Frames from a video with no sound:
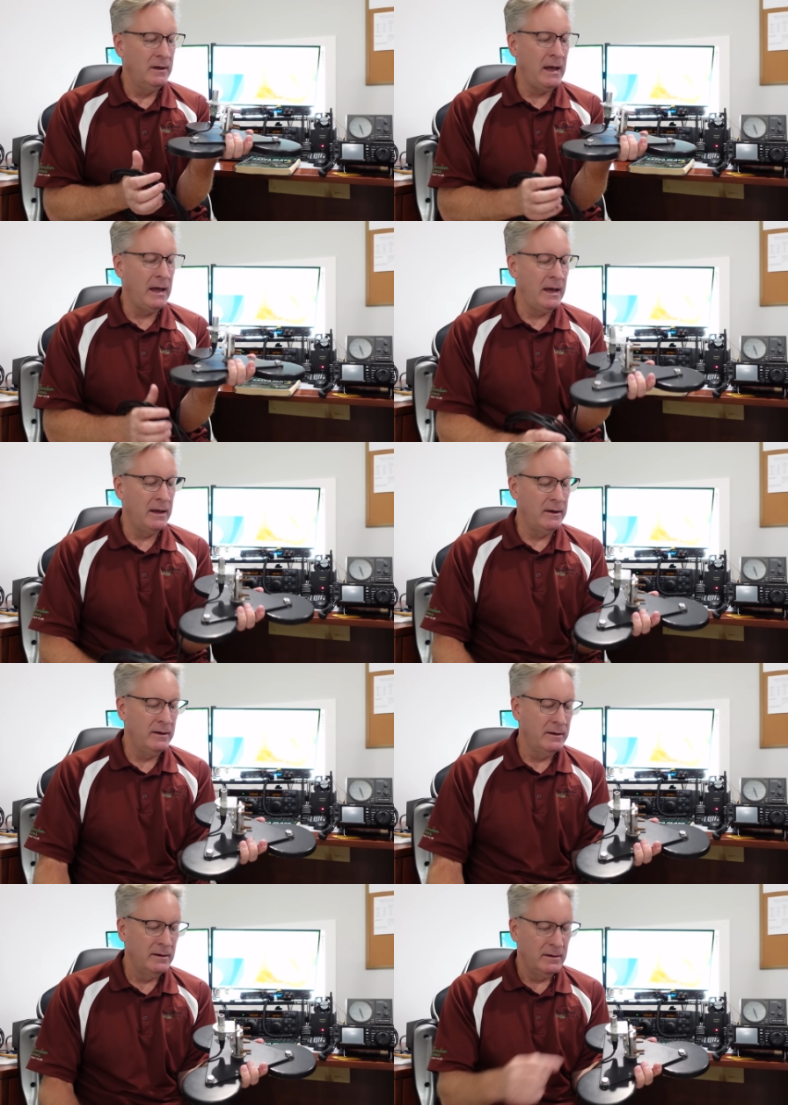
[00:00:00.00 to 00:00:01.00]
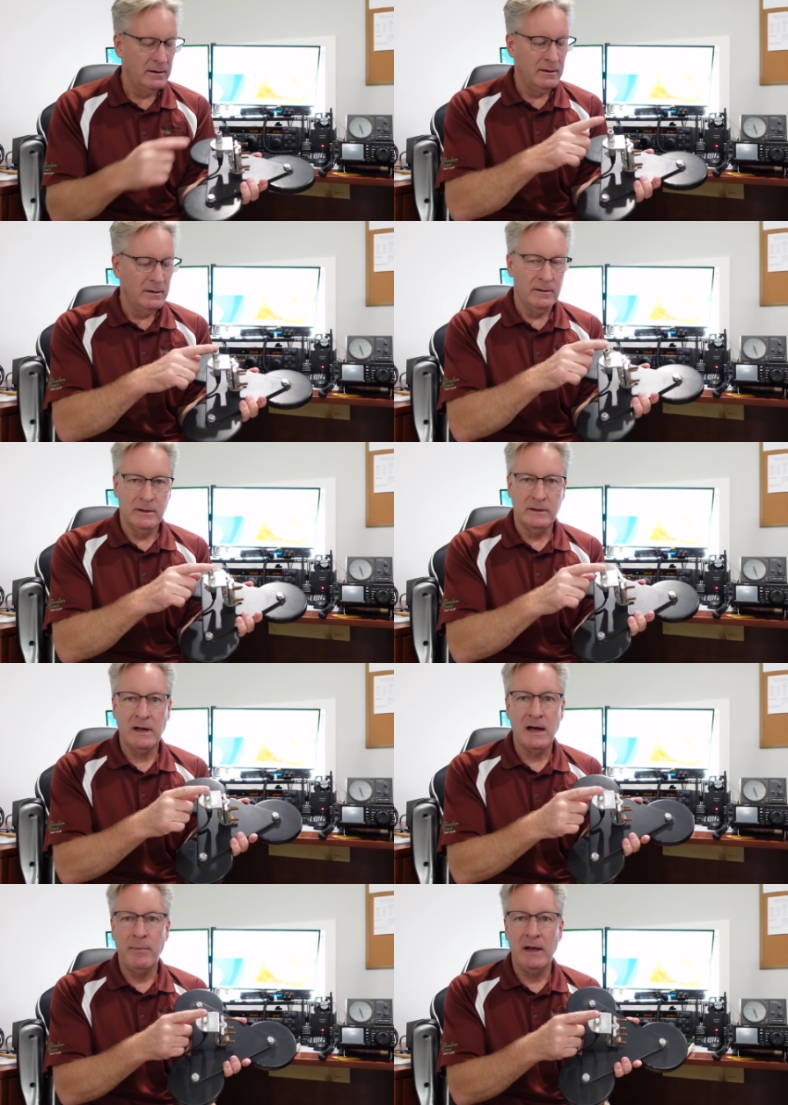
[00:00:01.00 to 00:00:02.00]
and the
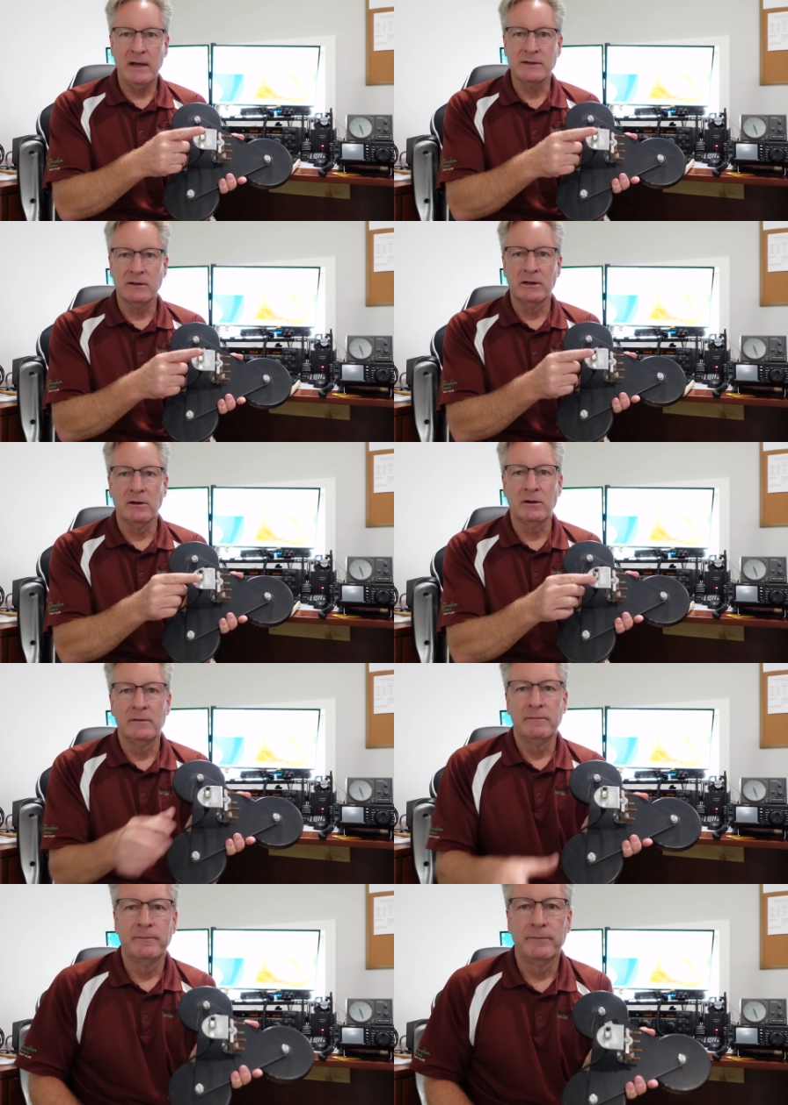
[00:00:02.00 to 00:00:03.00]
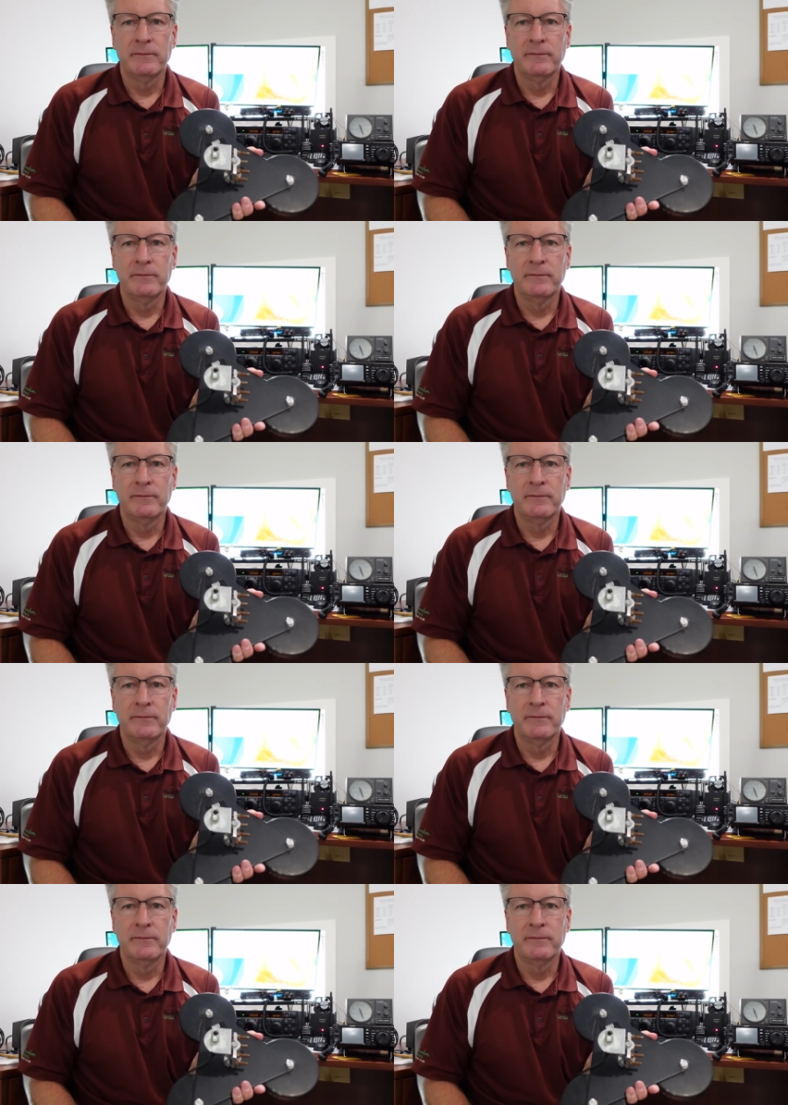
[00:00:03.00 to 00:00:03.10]
top has a little